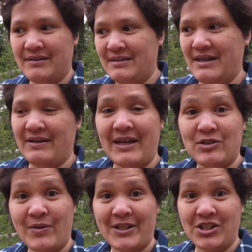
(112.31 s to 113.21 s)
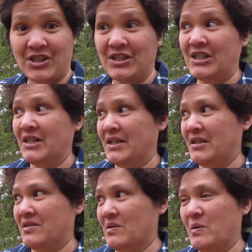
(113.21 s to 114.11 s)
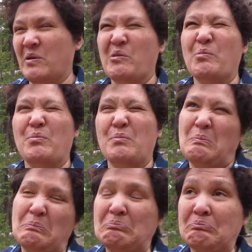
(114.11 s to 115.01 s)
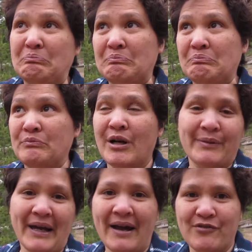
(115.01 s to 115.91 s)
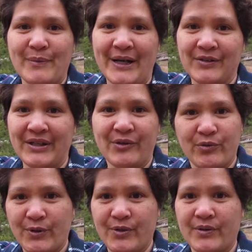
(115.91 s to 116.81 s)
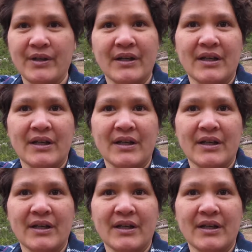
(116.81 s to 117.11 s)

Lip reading: down that direction, so they're probably half a mile down the road.